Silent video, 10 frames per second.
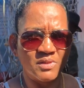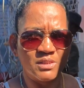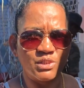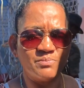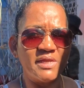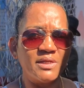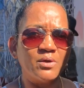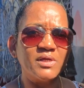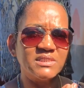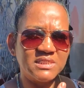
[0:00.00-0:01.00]

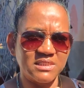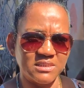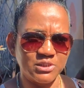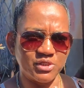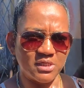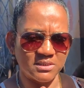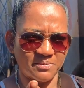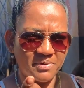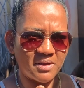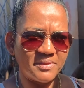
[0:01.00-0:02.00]
tomato is $600 a
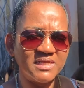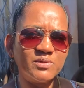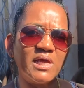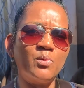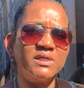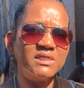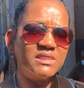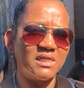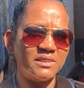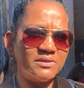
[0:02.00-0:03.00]
pound. That's what I wanted to
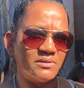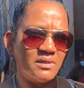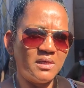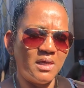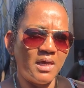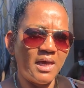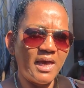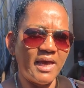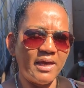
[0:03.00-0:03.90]
tell you. And